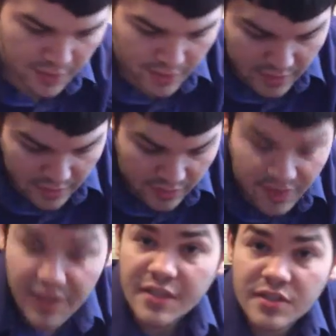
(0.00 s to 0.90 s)

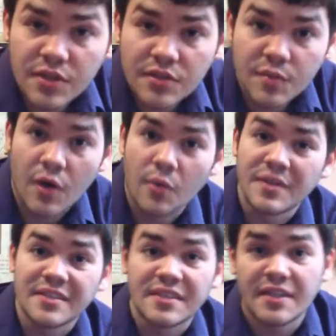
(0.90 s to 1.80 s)
Lighting is also
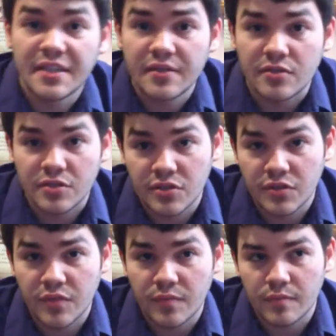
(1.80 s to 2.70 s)
always key. There's
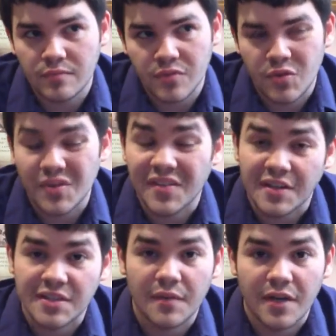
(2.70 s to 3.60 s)
three
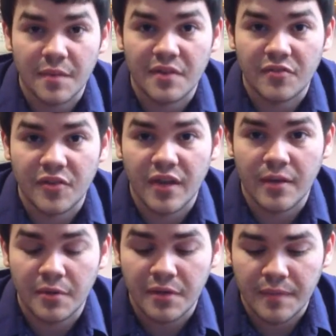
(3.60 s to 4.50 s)
things I recommend for
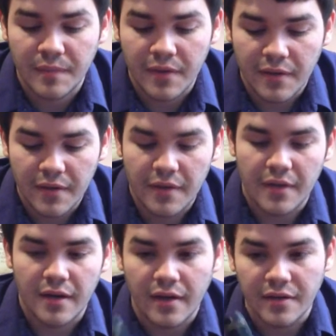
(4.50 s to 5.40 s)
that really.
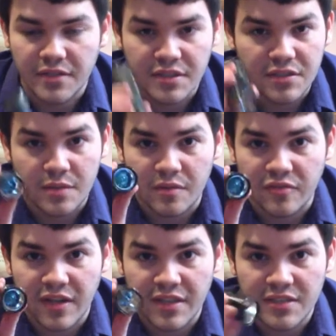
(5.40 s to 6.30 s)
Just a general
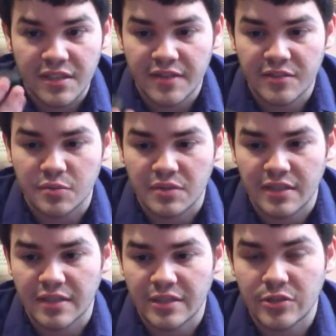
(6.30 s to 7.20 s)
flashlight. This one's
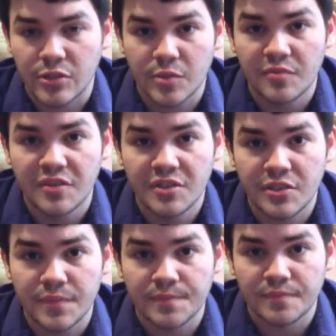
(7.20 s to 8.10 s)
got a strobe
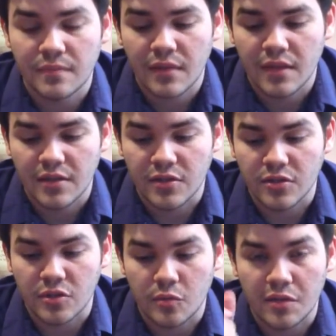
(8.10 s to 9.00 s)
feature. It's
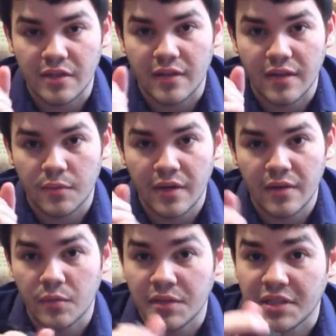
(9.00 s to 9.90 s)
also really
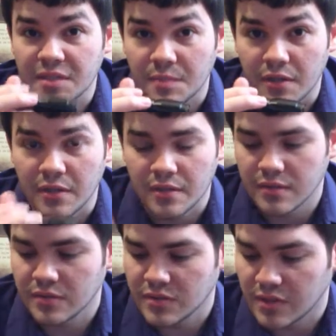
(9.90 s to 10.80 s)
lightweight and really small,
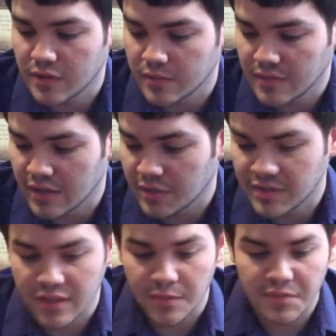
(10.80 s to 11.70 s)
so that
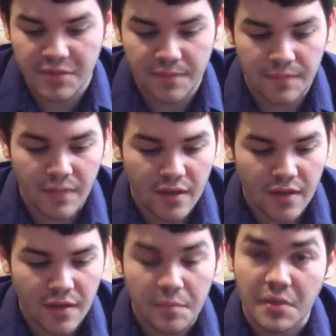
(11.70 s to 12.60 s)
always helps.
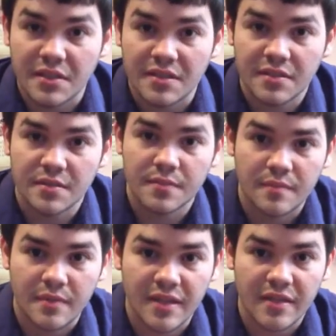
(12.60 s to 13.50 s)
Plus,
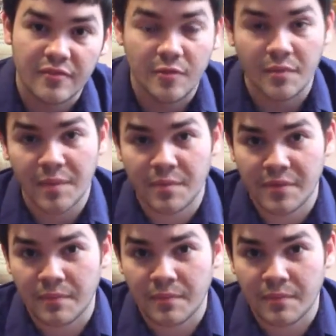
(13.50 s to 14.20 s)
again, for my